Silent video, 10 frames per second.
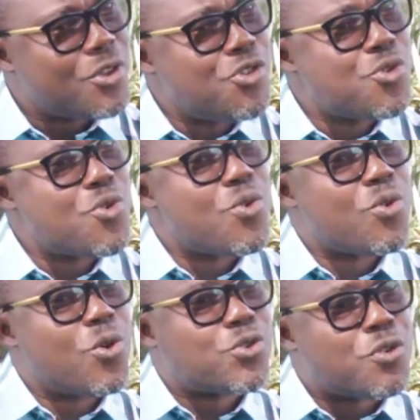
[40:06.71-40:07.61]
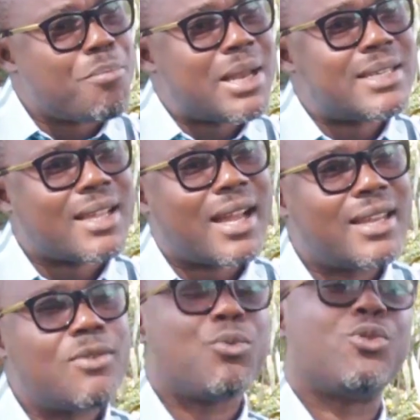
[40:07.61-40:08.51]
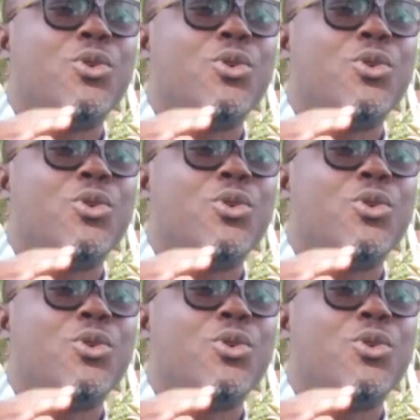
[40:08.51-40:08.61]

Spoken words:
you automatically would